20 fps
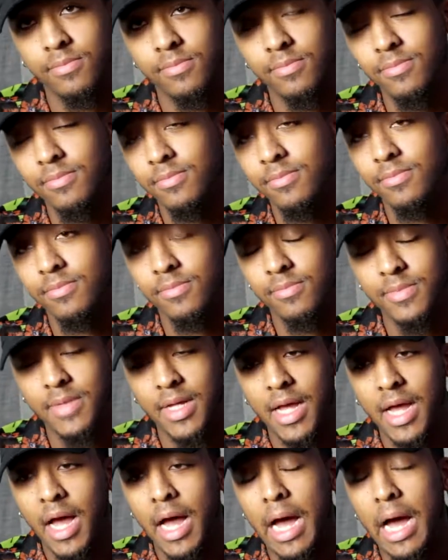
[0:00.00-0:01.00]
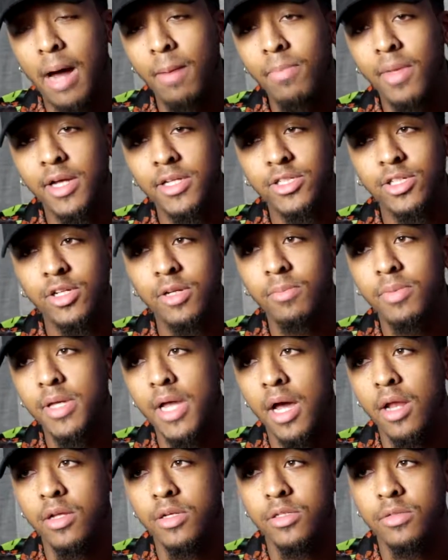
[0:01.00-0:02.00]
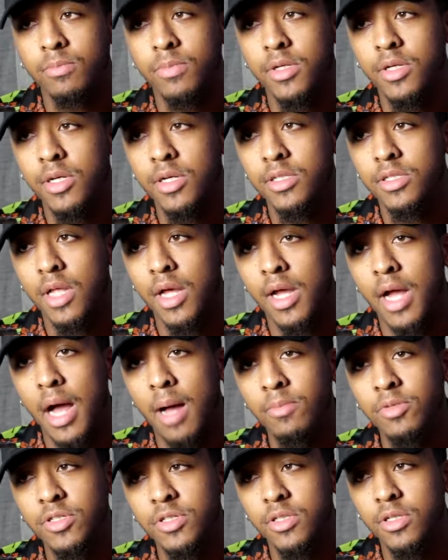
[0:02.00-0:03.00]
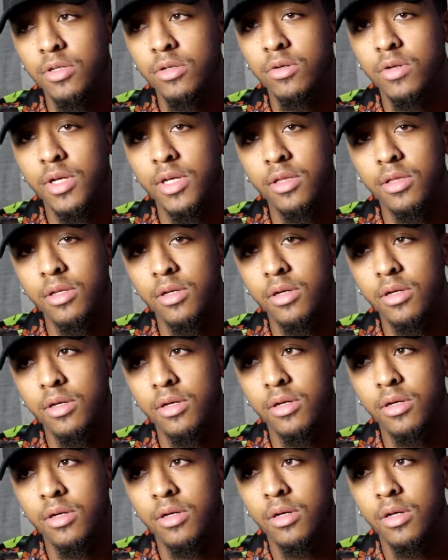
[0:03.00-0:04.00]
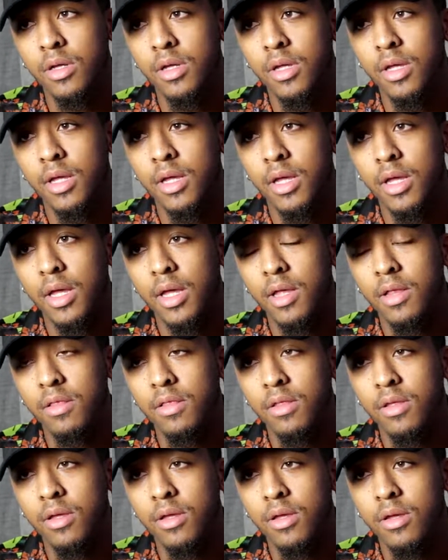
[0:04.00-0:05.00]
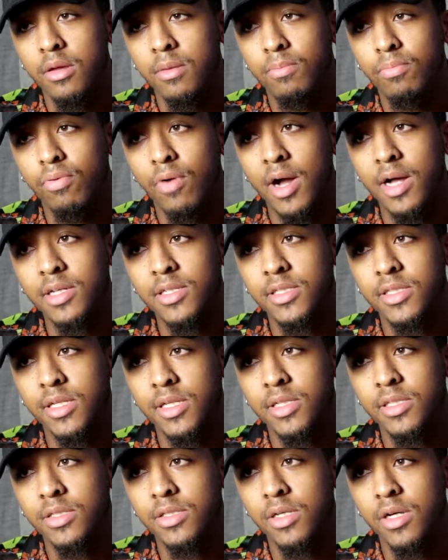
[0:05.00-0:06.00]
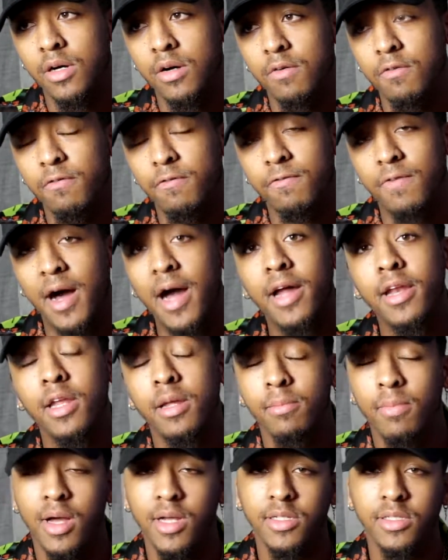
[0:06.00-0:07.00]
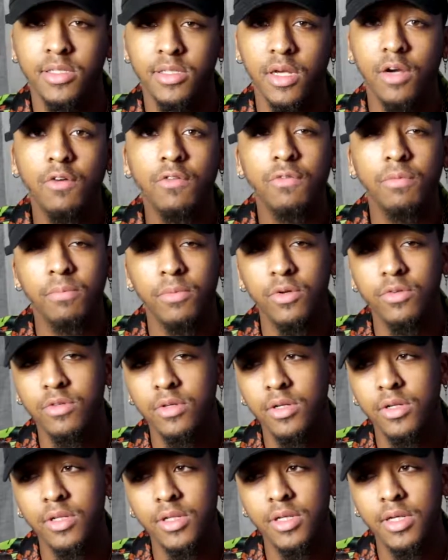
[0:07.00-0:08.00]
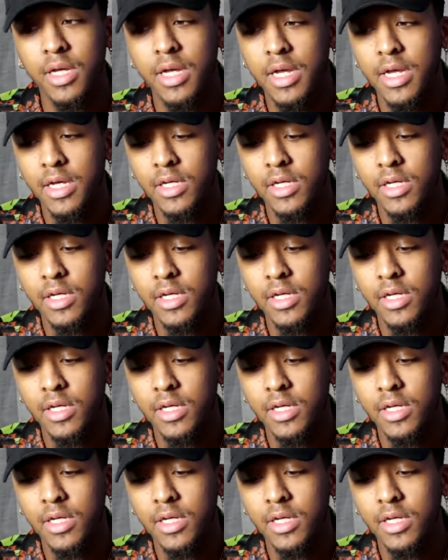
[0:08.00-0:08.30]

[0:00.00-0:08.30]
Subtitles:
I'm not sure, to be honest, because like I'm still in the process of finding myself musically.